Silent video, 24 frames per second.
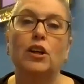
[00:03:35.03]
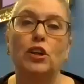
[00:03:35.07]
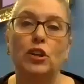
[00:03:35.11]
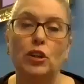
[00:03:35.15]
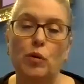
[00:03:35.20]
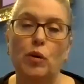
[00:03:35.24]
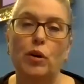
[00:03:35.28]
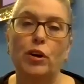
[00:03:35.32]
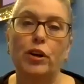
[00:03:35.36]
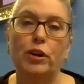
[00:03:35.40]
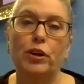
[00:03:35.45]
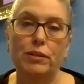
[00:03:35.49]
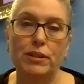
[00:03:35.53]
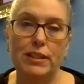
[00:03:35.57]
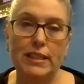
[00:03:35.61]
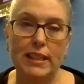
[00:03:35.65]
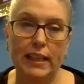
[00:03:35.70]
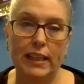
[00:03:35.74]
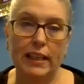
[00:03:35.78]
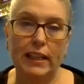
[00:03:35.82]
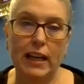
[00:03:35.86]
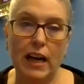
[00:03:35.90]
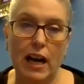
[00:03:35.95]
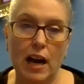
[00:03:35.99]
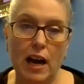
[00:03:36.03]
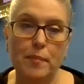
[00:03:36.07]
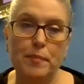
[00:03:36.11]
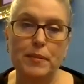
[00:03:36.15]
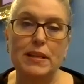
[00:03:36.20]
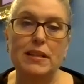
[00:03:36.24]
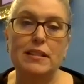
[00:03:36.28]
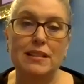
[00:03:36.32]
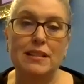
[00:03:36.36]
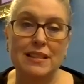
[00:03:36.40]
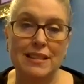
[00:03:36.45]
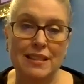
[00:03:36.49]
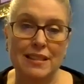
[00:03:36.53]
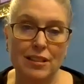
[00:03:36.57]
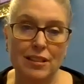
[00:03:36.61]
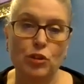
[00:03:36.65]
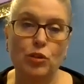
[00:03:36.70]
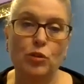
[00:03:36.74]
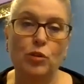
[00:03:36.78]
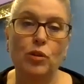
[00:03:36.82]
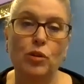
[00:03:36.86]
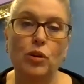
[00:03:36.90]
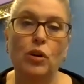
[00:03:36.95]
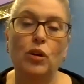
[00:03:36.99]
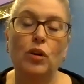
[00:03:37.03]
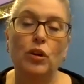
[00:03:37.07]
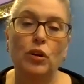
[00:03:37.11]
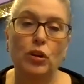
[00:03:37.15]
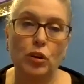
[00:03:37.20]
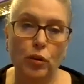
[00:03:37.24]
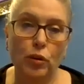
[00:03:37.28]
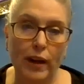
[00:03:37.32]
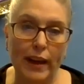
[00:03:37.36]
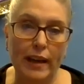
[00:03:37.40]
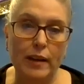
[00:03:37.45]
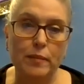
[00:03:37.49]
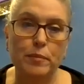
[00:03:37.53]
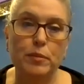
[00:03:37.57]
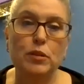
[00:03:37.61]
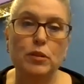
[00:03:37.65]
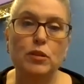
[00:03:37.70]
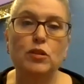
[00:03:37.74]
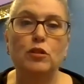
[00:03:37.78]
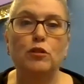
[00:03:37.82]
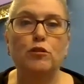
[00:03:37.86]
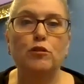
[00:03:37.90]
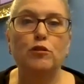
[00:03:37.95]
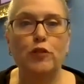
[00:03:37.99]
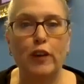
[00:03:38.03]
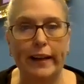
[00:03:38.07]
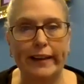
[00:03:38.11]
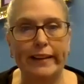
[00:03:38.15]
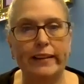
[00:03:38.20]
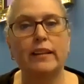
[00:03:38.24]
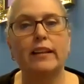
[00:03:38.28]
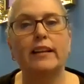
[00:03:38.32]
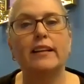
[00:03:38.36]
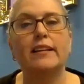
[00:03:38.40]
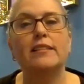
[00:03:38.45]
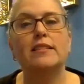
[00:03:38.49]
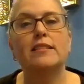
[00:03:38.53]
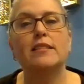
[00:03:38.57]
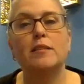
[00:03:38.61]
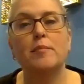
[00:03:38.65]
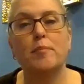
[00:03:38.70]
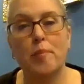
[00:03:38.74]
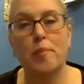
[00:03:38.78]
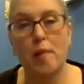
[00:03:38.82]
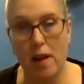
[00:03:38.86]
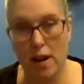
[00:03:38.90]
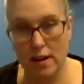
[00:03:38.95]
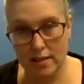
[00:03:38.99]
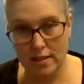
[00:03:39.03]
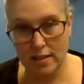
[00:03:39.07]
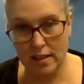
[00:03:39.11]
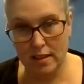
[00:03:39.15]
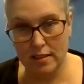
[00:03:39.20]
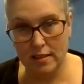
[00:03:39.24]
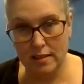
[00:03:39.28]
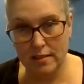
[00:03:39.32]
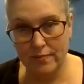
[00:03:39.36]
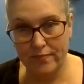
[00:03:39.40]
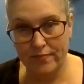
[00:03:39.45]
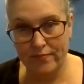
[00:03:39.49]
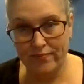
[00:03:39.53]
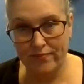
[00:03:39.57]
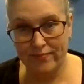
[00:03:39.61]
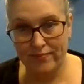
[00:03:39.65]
you are to retain copies until you're able to finalize the process,